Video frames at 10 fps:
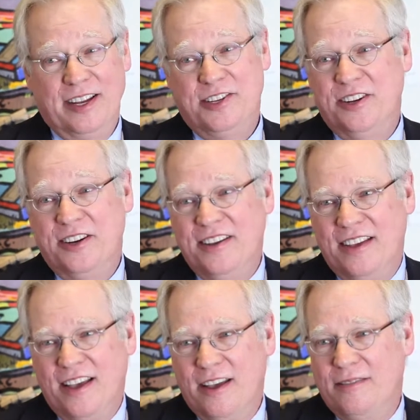legend.
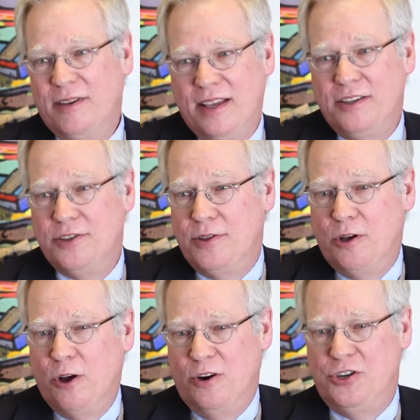Uh, he's the
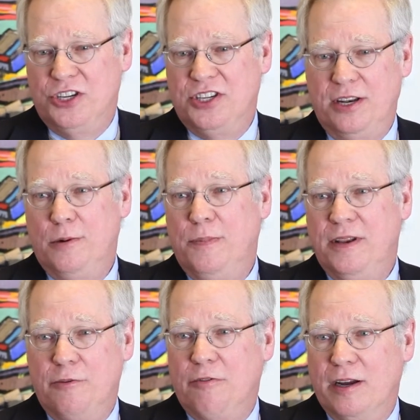largest
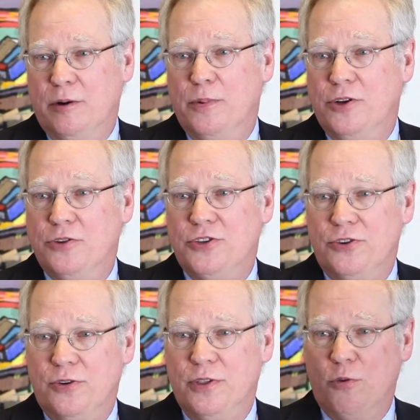independent record producer
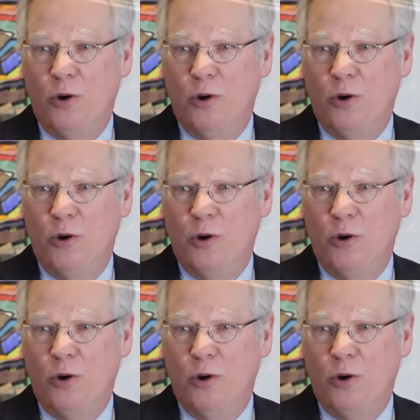in the